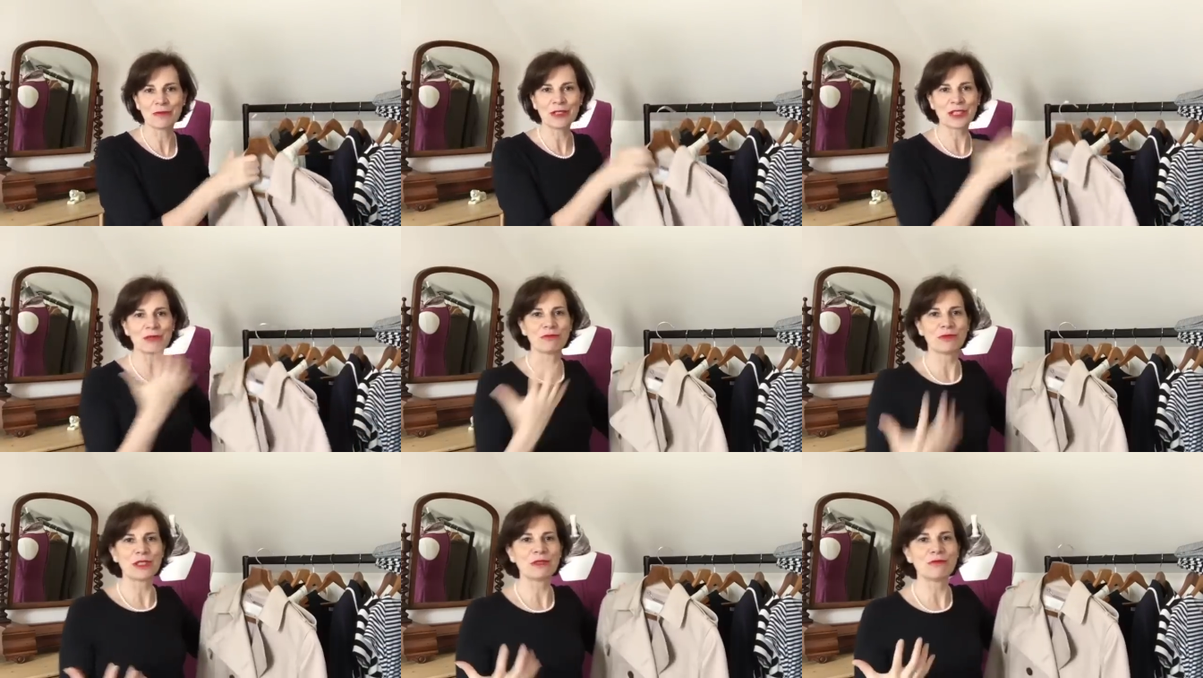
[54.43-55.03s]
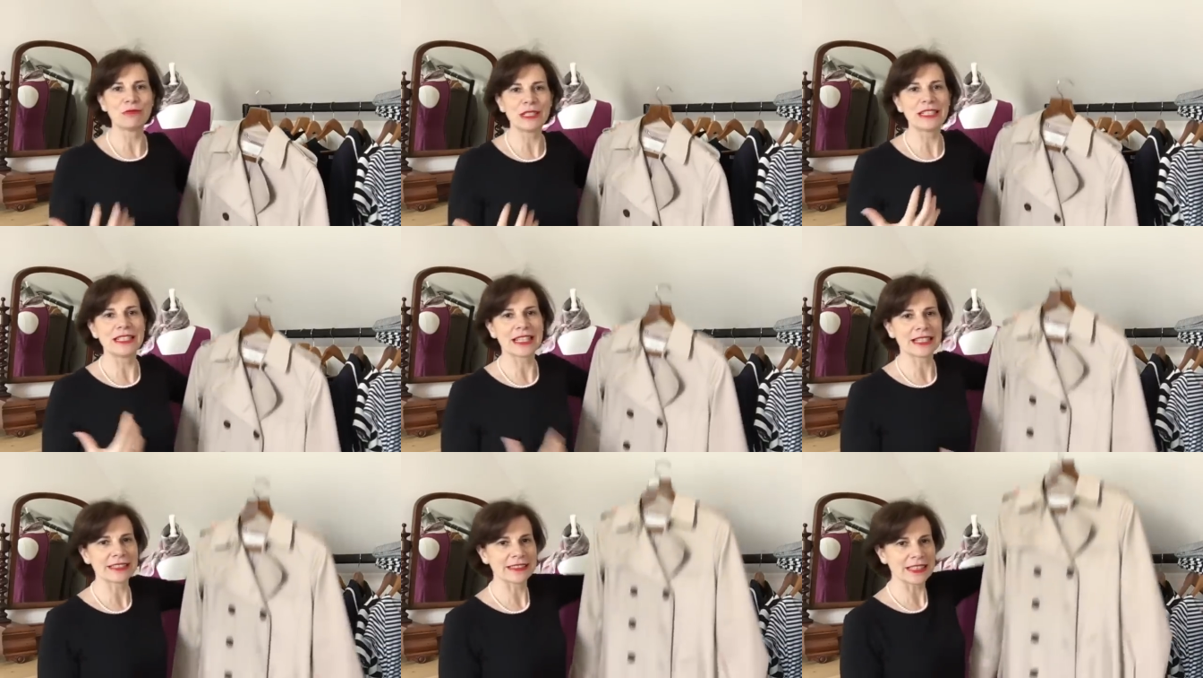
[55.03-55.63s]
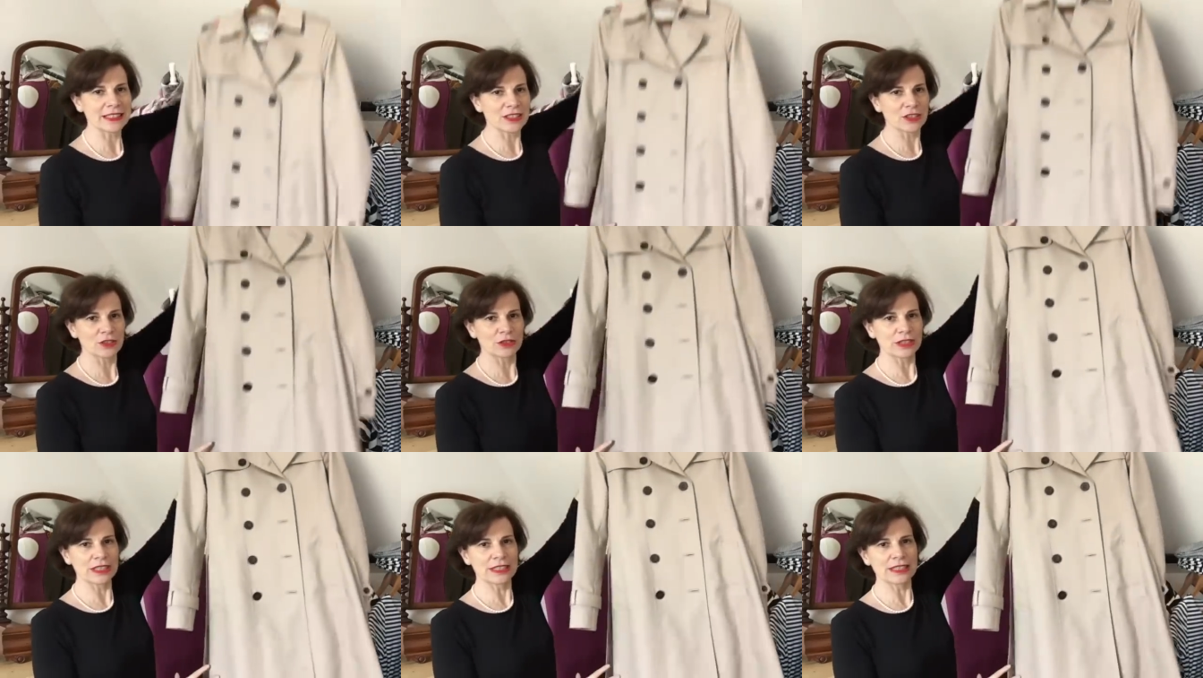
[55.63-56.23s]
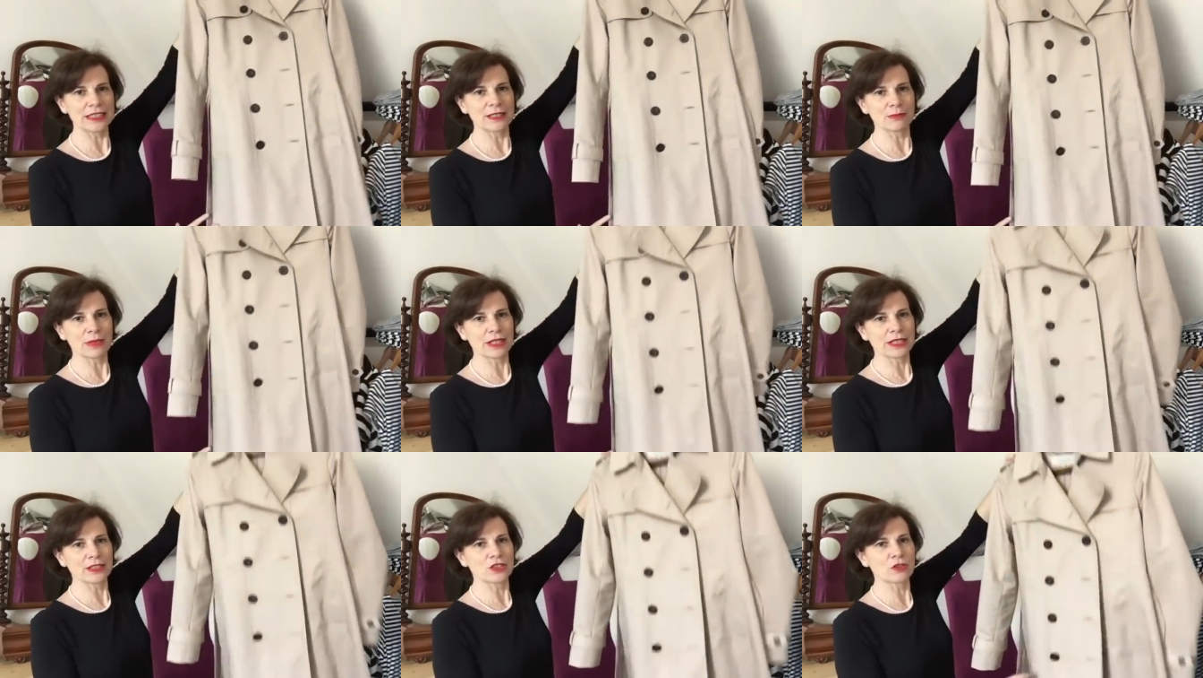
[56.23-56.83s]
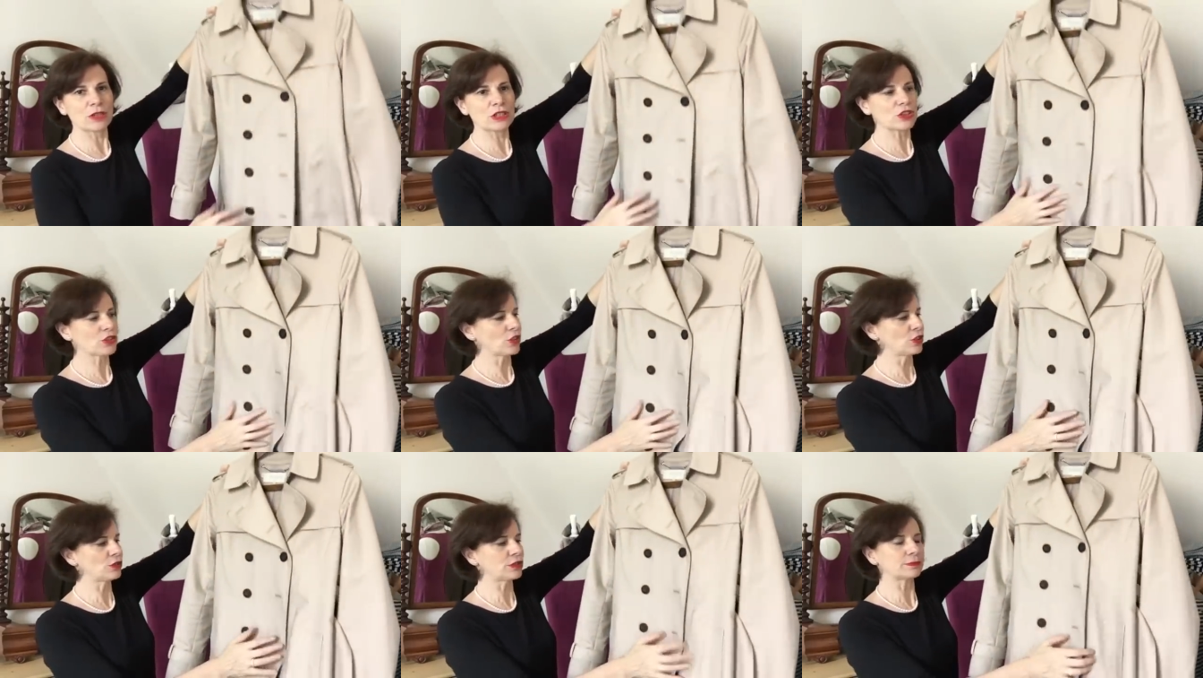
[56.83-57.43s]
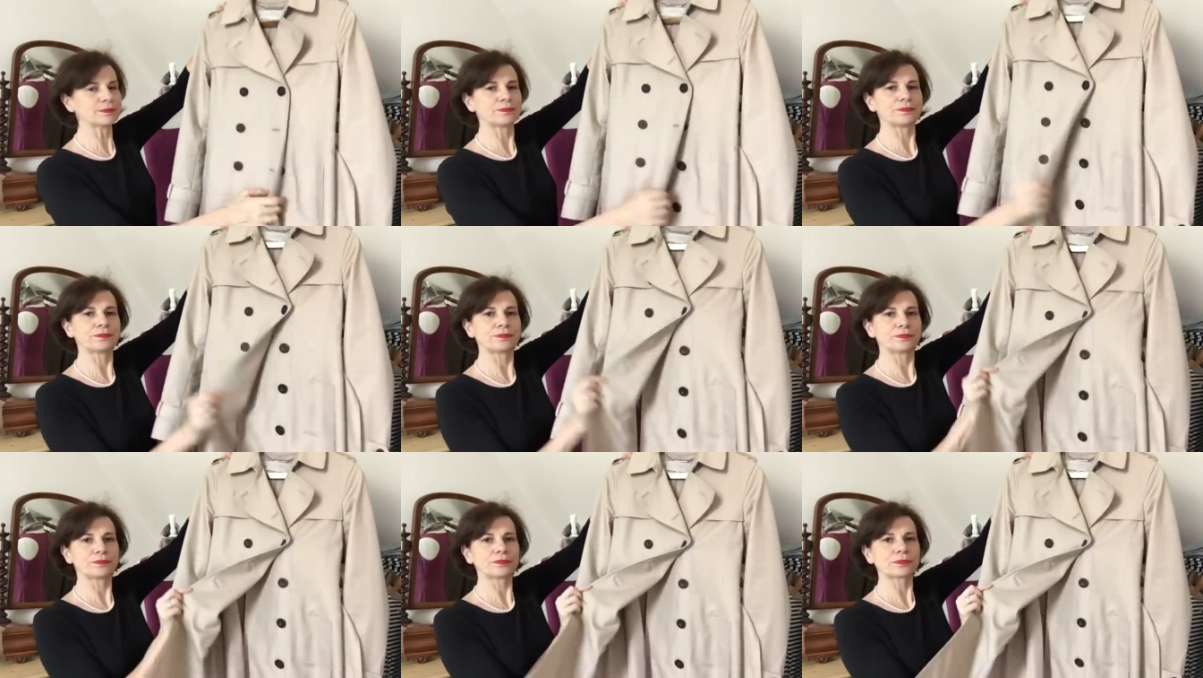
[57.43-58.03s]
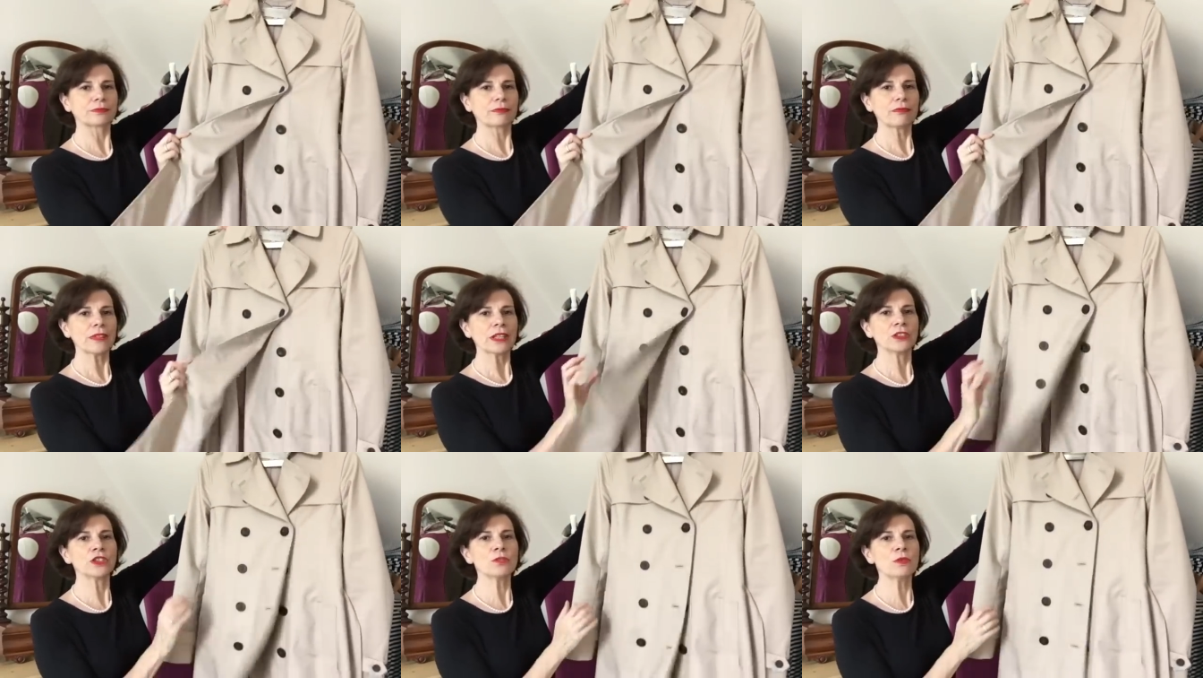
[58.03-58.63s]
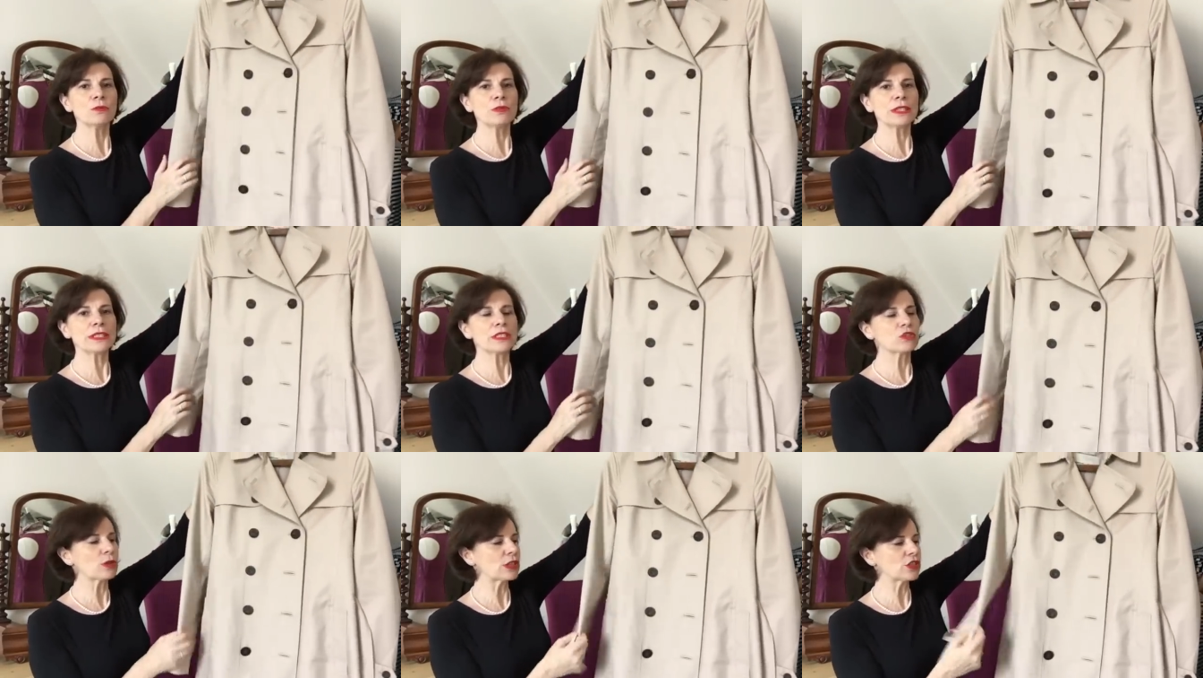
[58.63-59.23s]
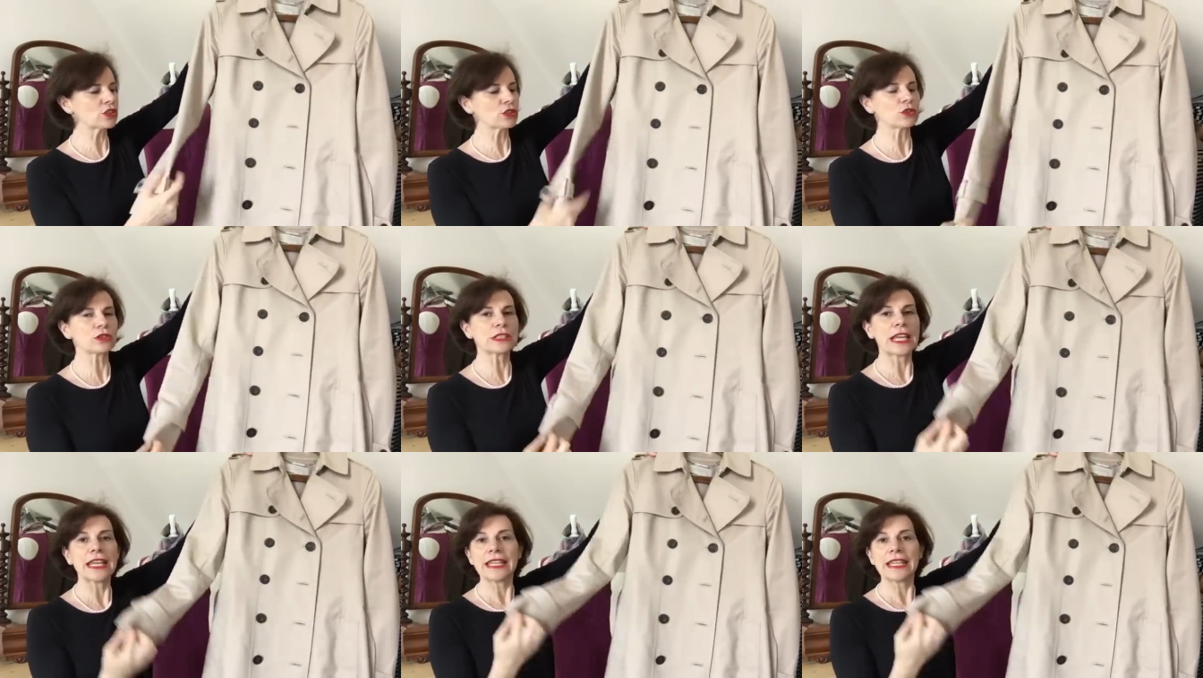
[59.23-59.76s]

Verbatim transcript: We, we really like that. So this is my trench coat double-breasted trench coat